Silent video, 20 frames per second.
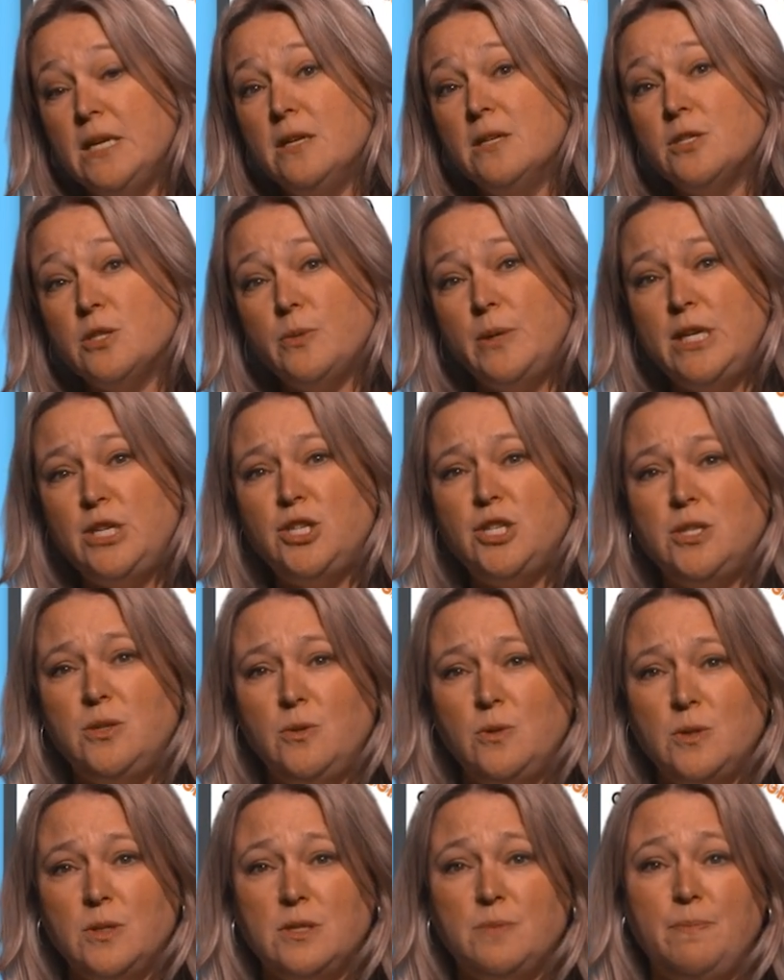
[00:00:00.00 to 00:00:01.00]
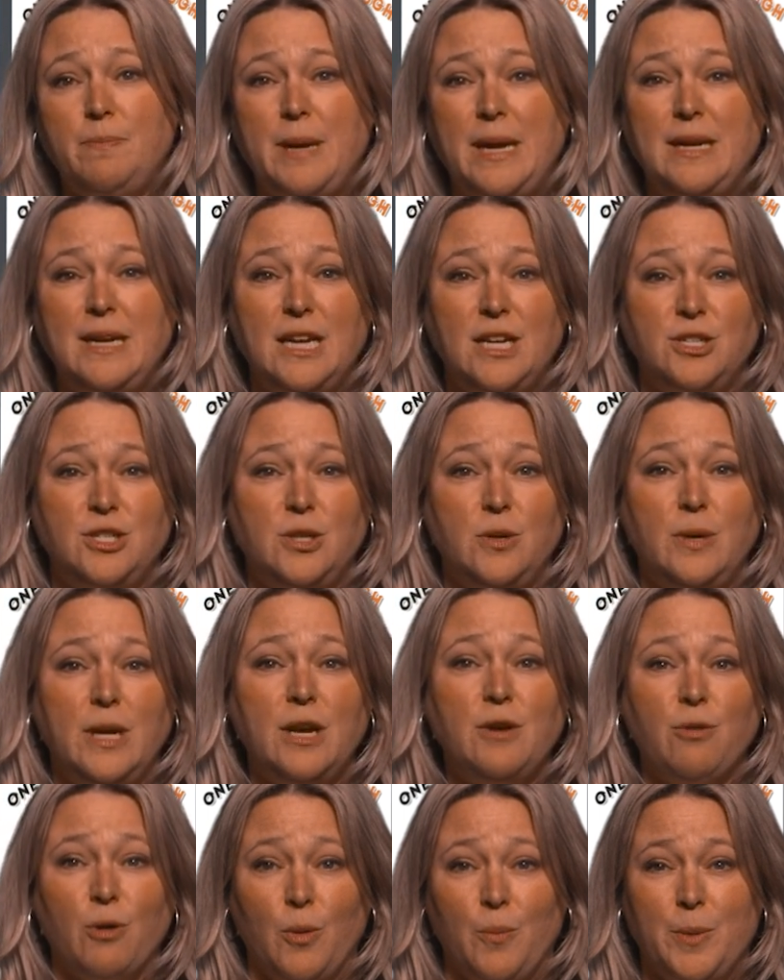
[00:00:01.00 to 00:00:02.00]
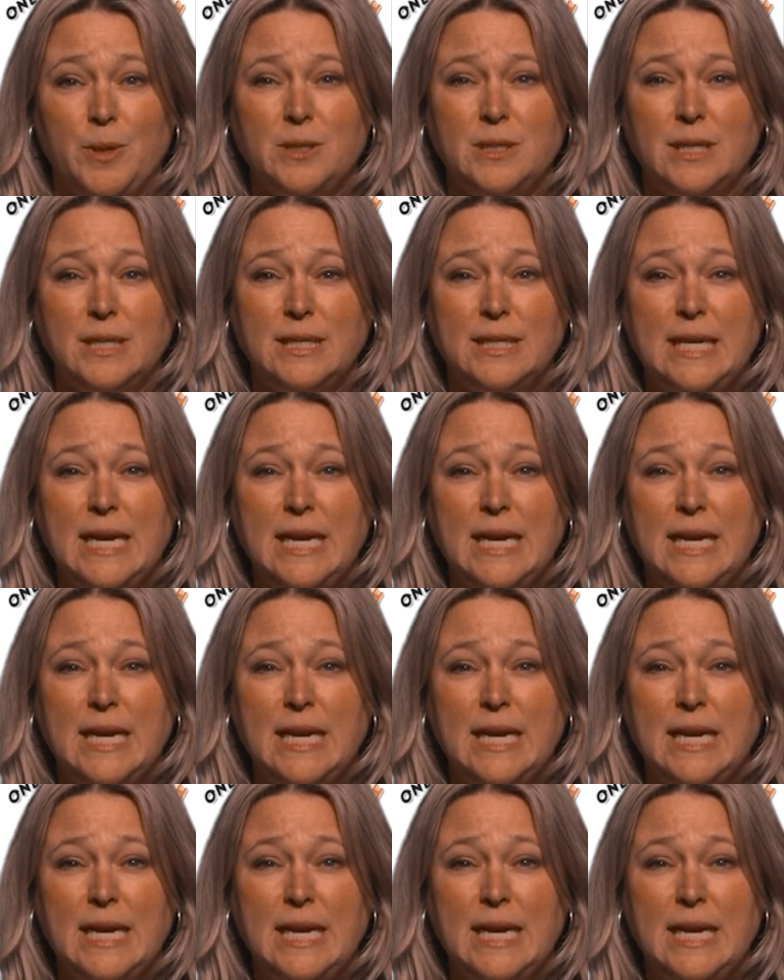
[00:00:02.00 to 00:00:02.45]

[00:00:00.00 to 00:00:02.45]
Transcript: So each student's been issued a Chromebook.